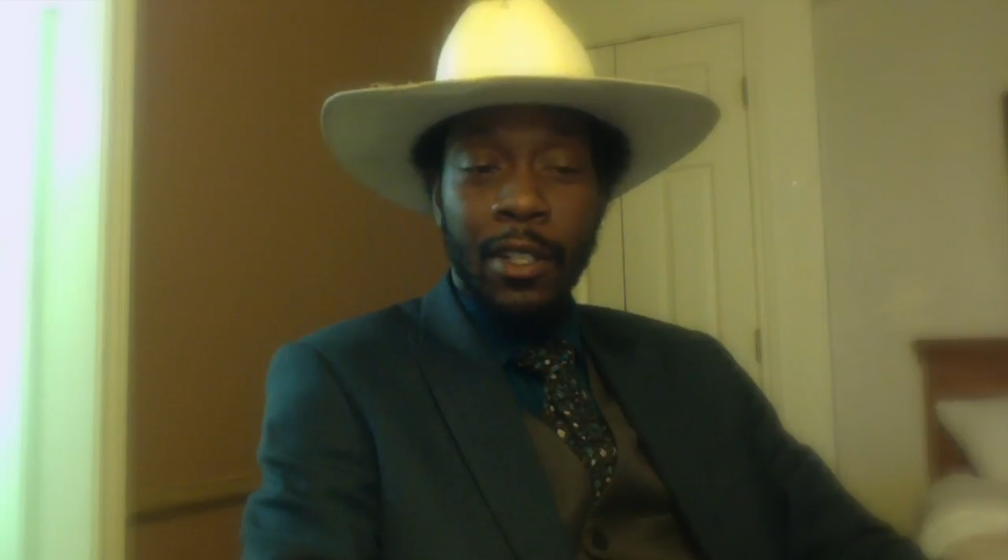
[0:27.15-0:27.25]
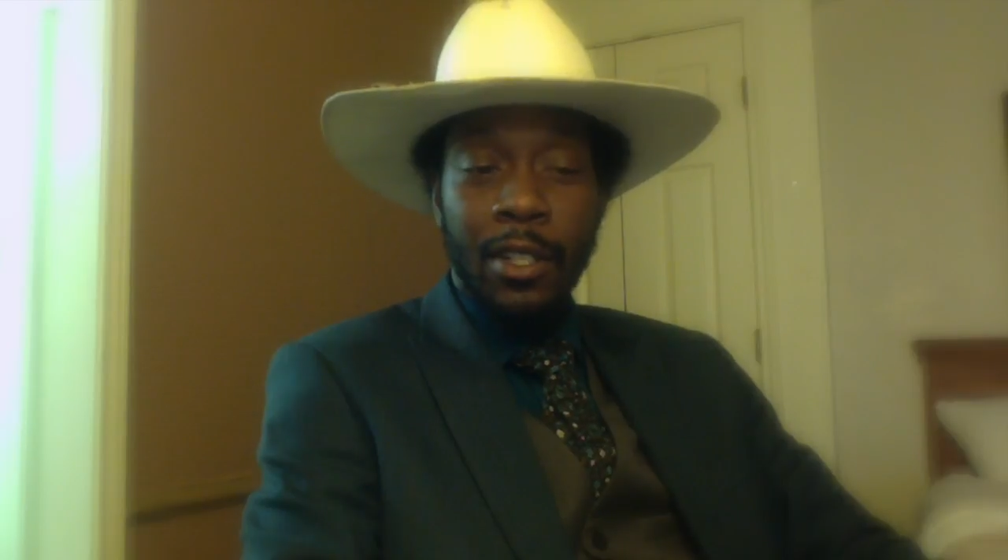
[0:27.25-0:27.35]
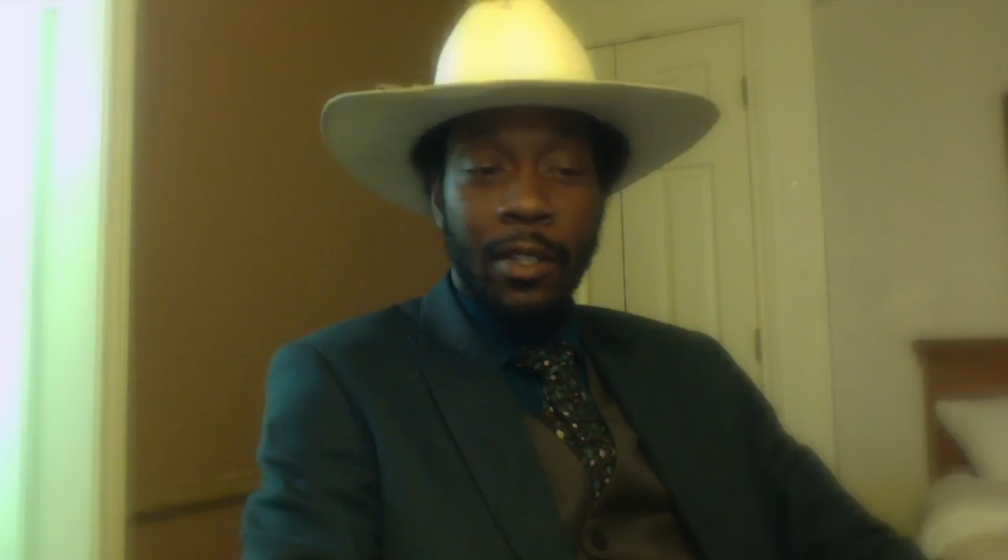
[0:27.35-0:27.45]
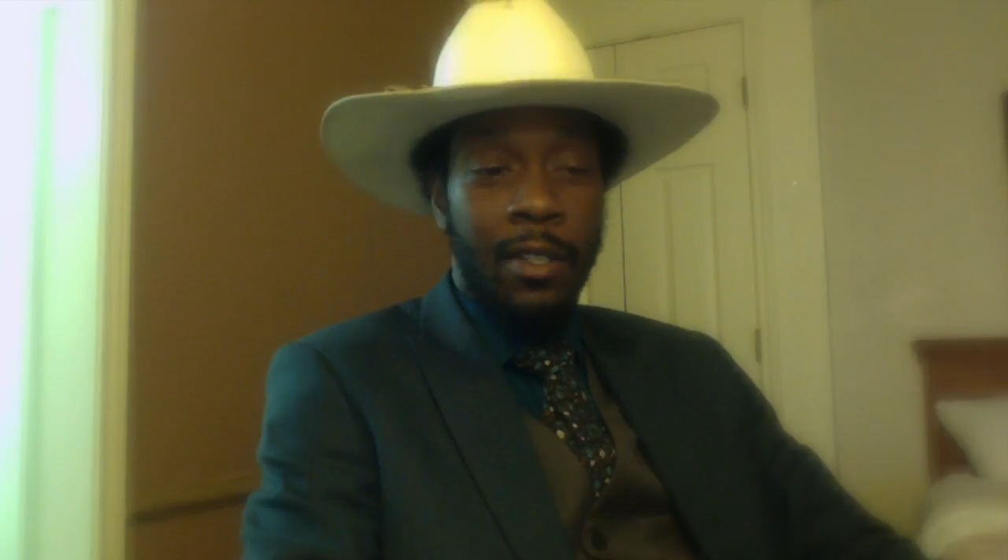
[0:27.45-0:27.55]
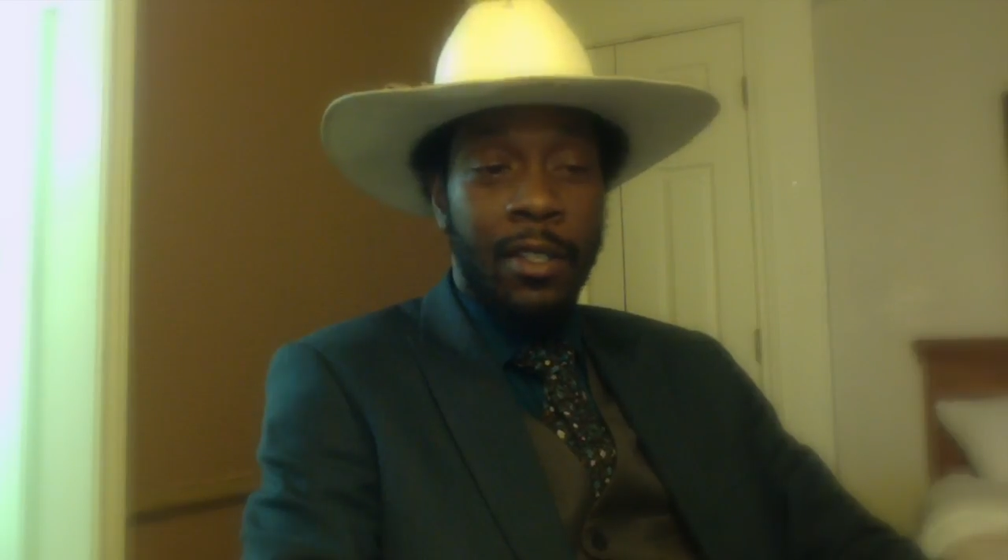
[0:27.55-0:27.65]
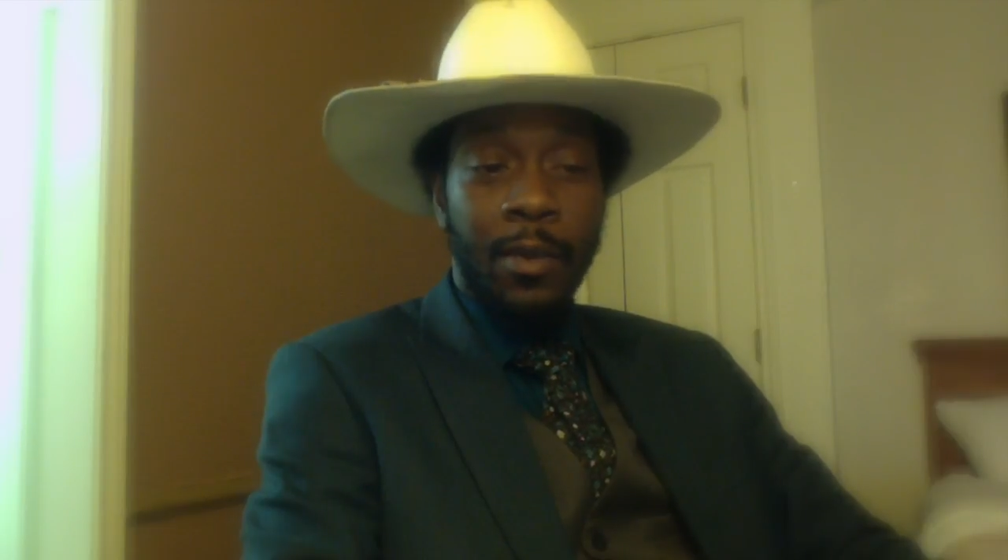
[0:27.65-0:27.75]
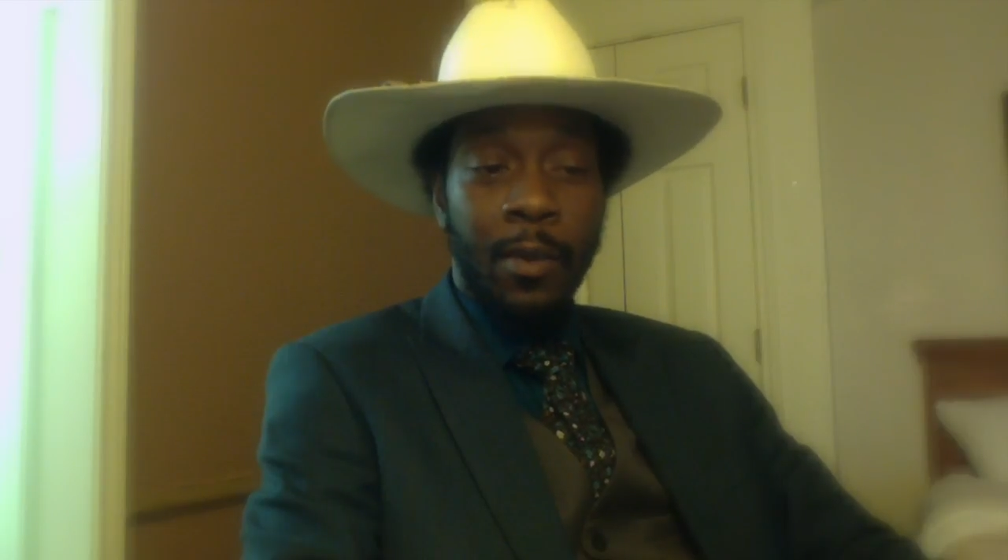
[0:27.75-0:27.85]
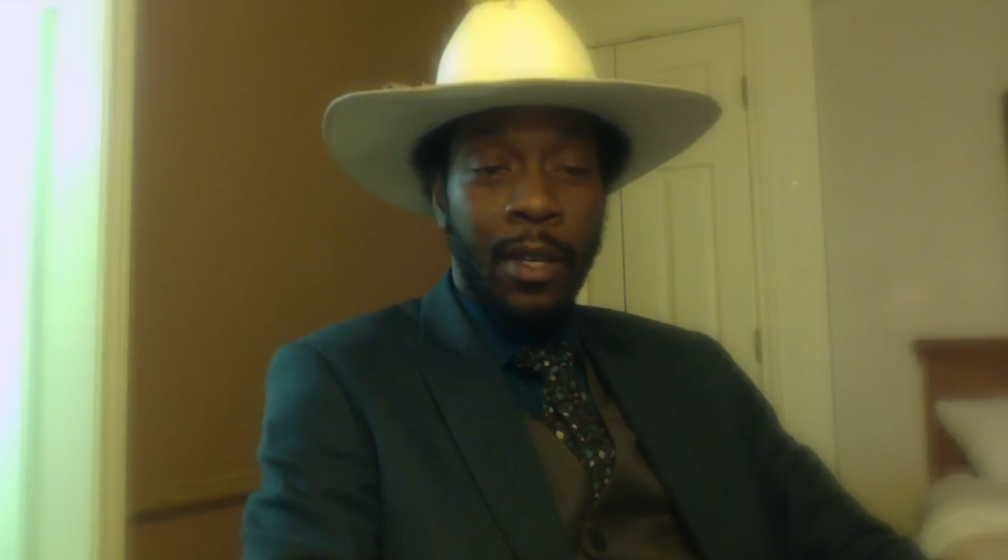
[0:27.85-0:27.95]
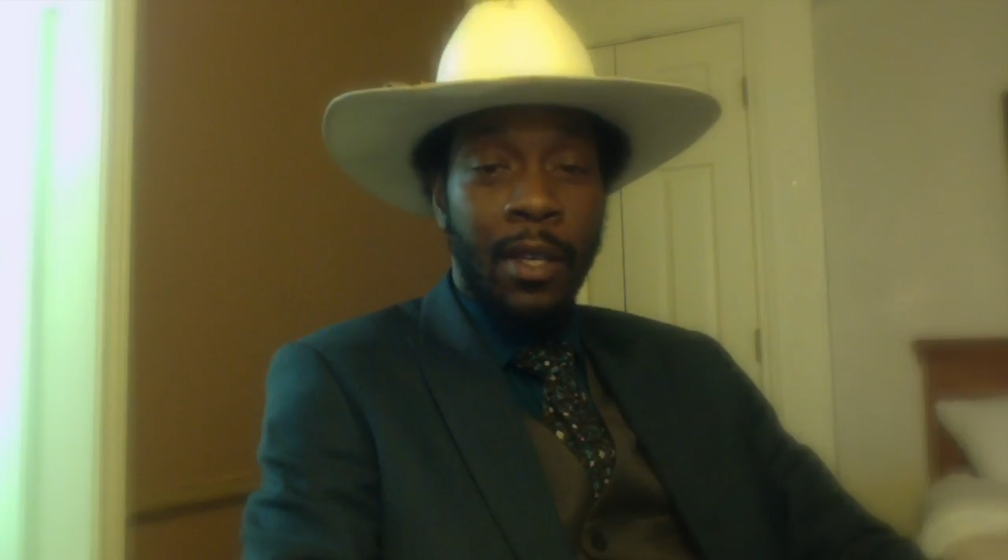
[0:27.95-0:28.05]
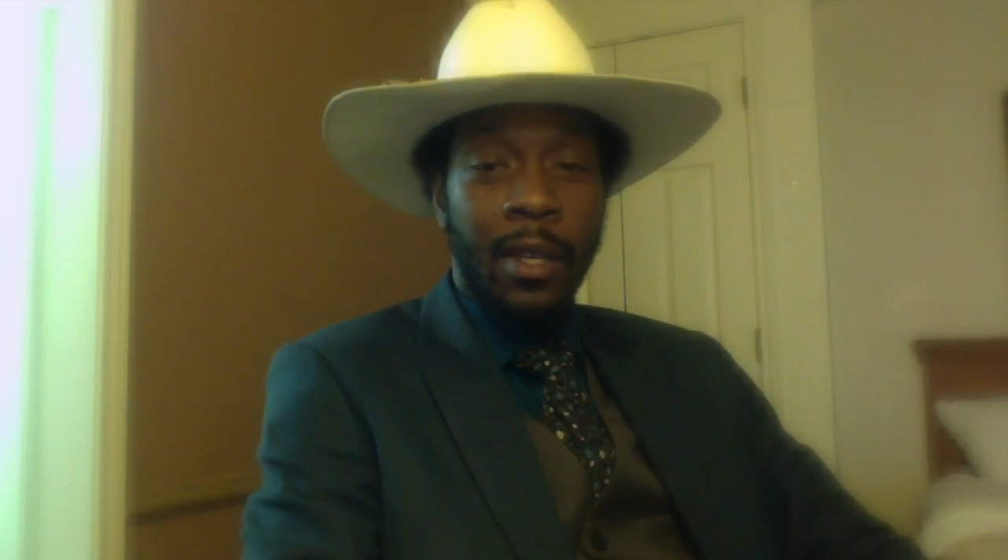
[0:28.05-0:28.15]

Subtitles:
short and sweet